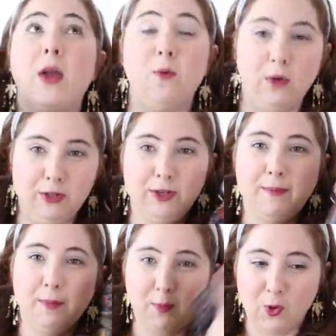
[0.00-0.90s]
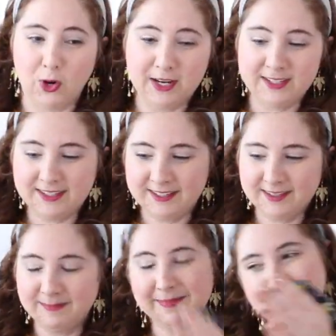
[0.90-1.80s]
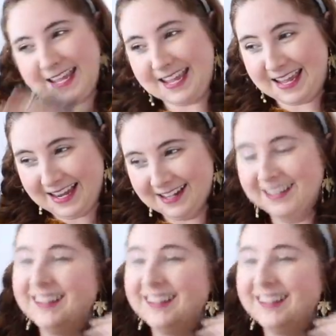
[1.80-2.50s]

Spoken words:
William Morris-y